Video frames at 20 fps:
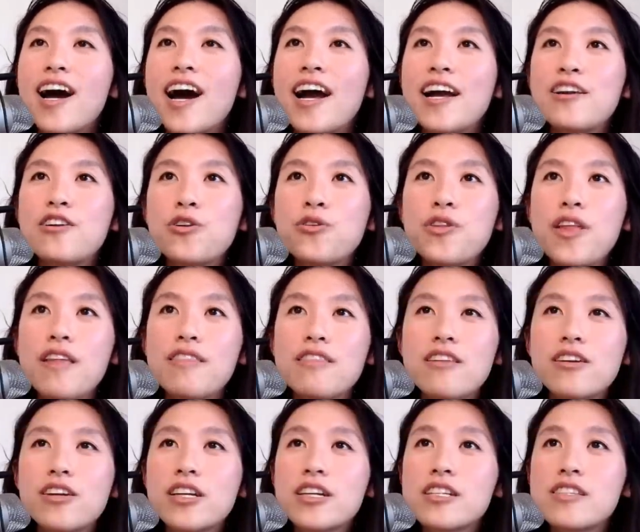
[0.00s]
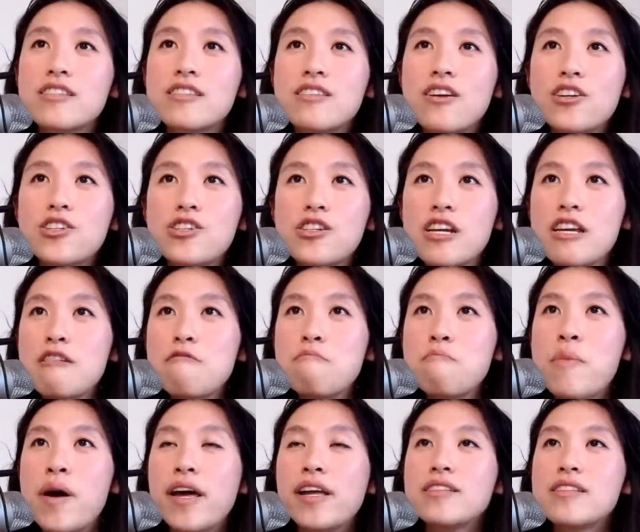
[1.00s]
I know that there is such
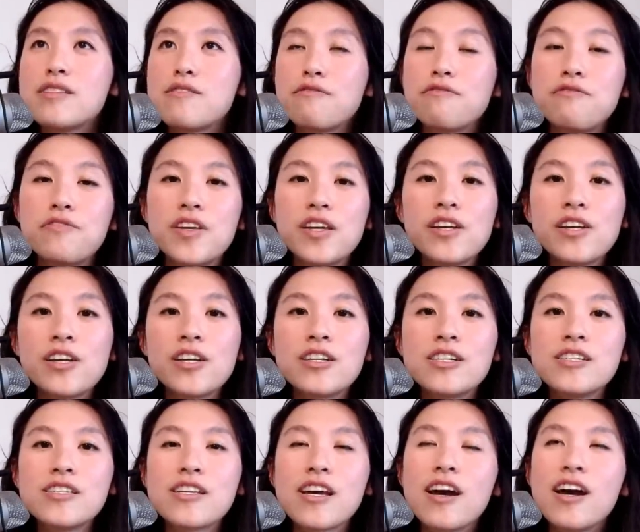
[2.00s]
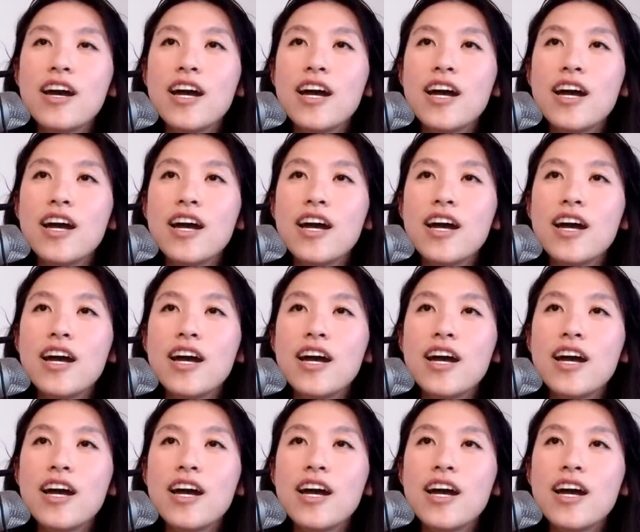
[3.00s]
immense fears